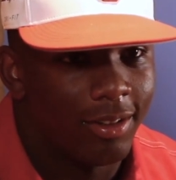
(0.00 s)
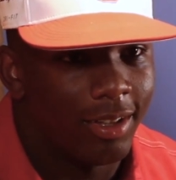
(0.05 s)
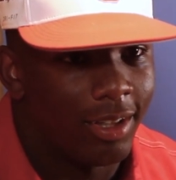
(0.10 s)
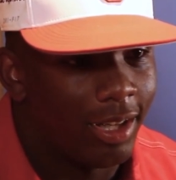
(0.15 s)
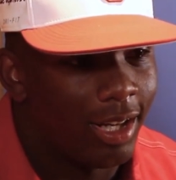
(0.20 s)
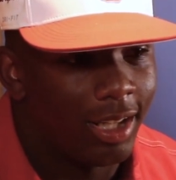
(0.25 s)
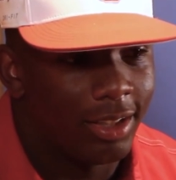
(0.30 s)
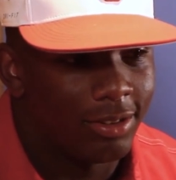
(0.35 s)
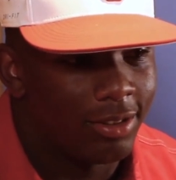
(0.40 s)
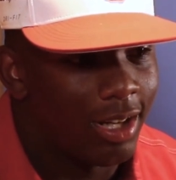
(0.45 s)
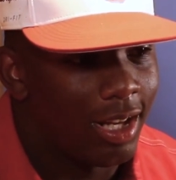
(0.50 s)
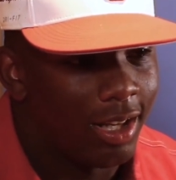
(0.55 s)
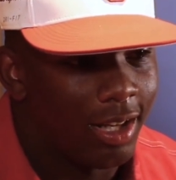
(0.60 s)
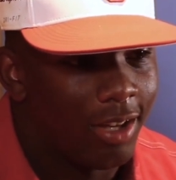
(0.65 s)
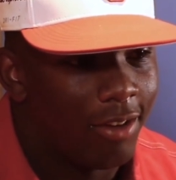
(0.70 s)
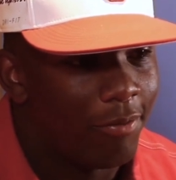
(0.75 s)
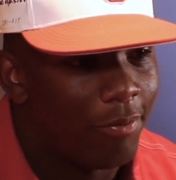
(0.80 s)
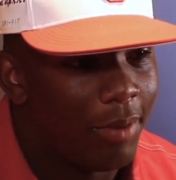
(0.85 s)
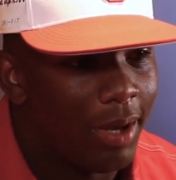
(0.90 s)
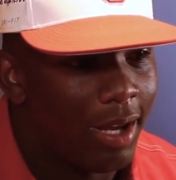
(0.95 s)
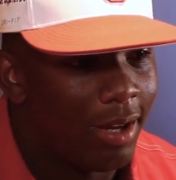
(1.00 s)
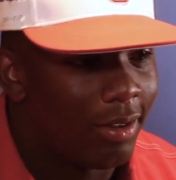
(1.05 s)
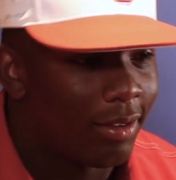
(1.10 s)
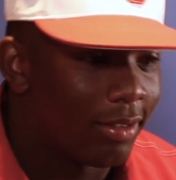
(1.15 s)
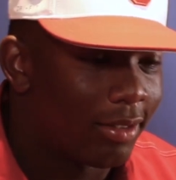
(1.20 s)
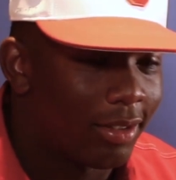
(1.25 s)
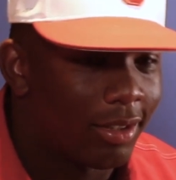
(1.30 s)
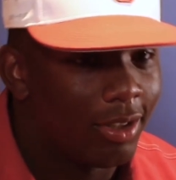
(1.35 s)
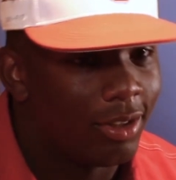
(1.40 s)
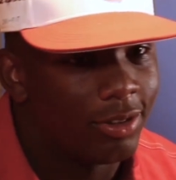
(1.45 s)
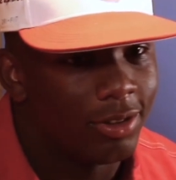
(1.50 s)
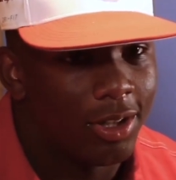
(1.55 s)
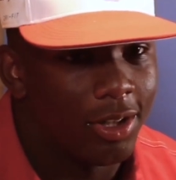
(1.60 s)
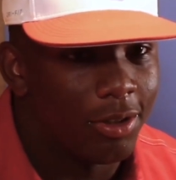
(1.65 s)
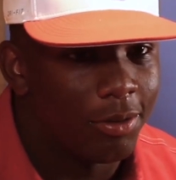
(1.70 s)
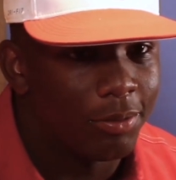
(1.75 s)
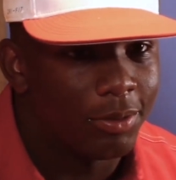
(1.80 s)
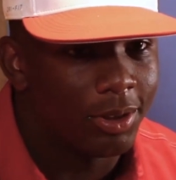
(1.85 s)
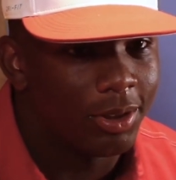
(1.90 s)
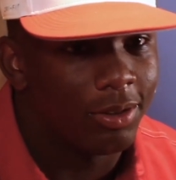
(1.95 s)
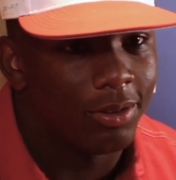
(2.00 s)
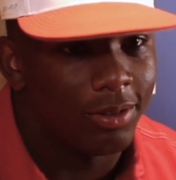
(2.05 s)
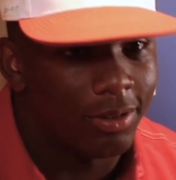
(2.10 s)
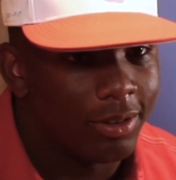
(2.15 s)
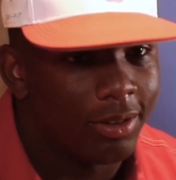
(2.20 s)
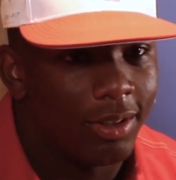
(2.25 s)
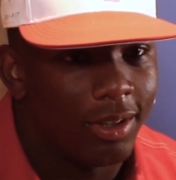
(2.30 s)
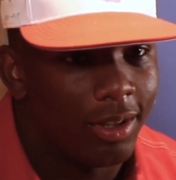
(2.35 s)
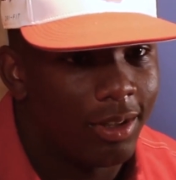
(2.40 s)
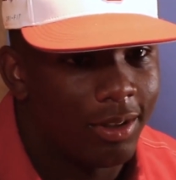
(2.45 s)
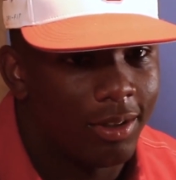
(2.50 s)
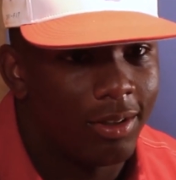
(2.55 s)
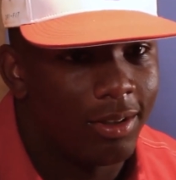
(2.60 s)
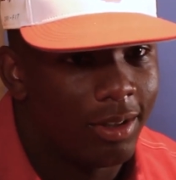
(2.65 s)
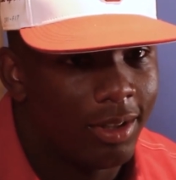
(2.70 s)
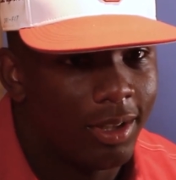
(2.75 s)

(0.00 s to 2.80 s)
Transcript: And that's what I love about Coach Odom too, you know.